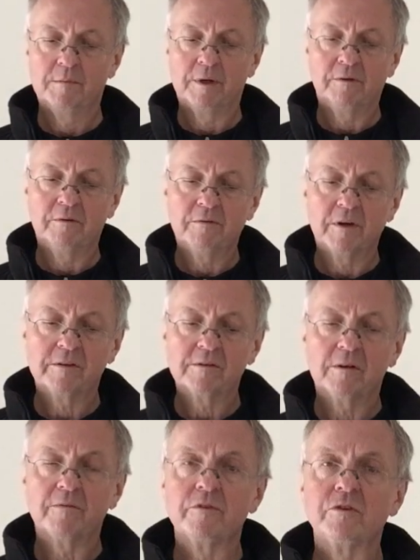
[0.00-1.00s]
but a
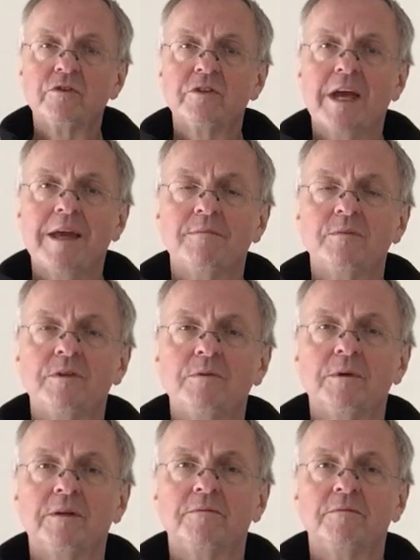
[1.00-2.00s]
reversal of the shame
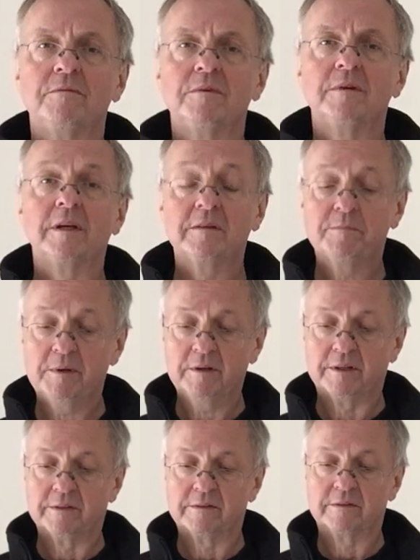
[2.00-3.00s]
she would have
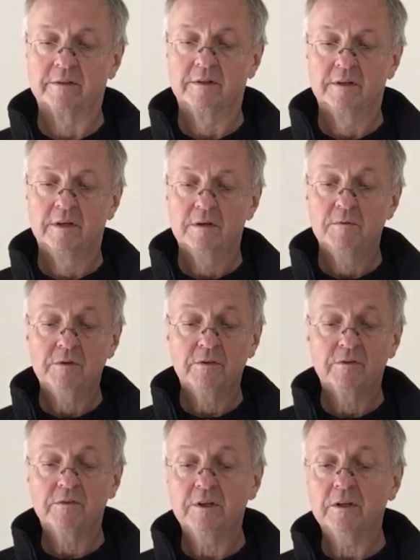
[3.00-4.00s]
experienced, which
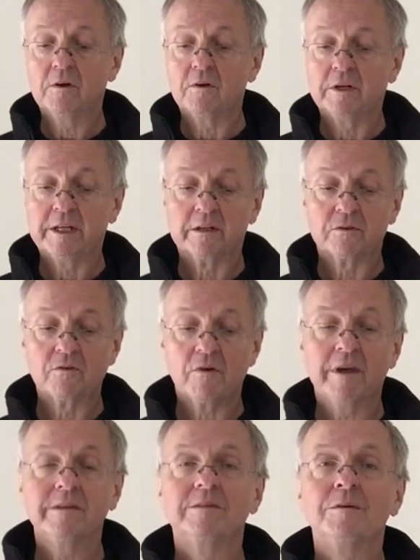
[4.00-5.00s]
the synagogue leader
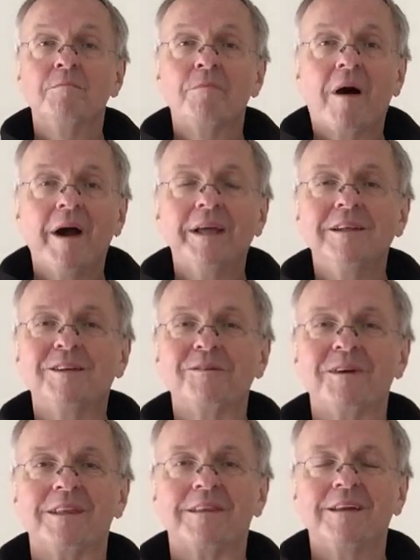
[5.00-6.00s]
tries to bind
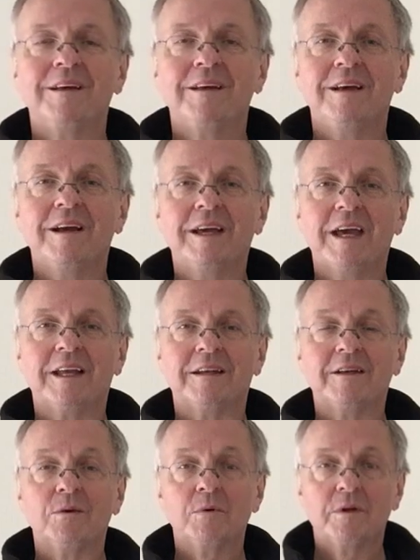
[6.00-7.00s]
her with
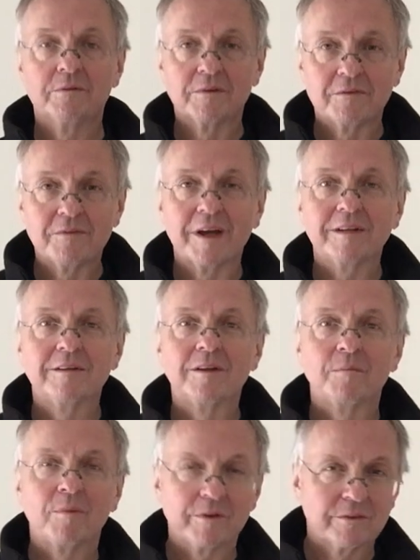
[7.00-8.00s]
again, that would have affected
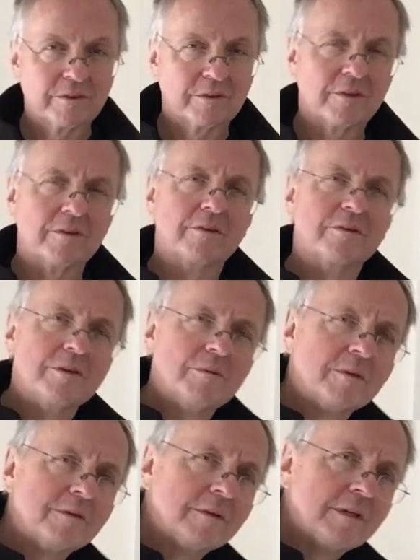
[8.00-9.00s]
her posture so that she
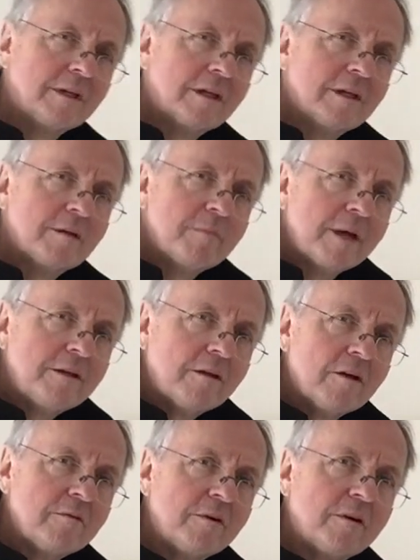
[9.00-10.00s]
was bent
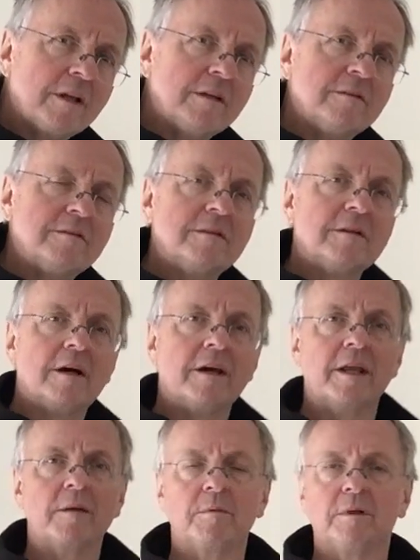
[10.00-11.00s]
over and
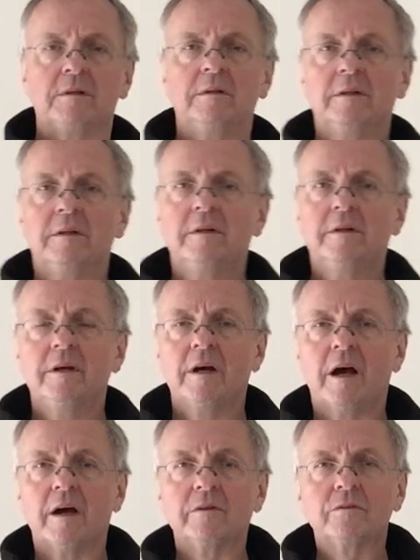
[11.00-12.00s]
unable
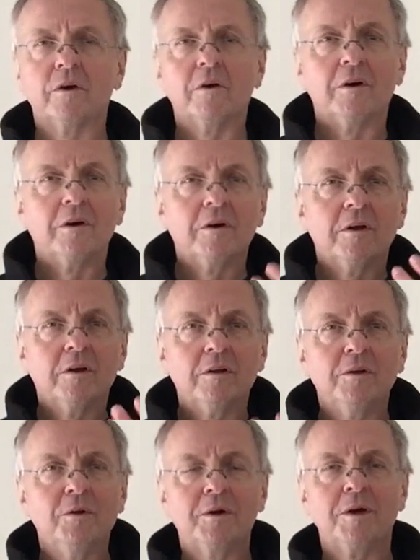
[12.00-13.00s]
to
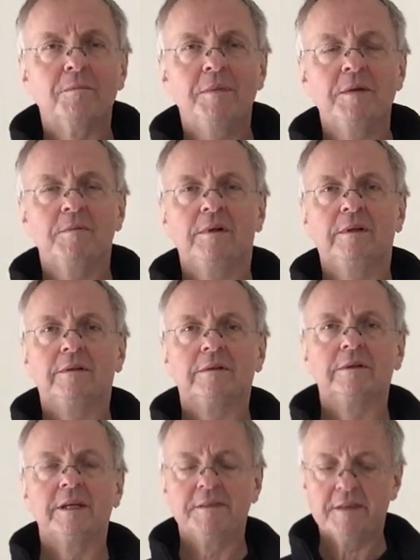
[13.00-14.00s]
look at
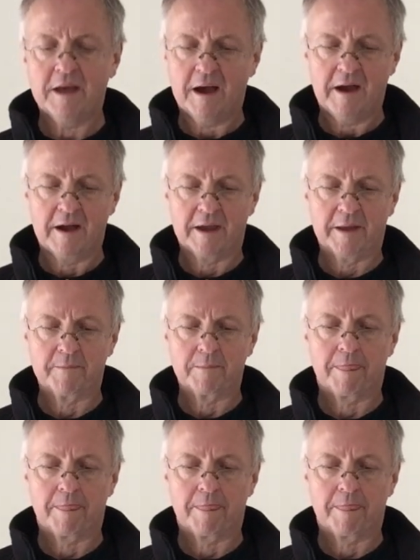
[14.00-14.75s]
people in the eye.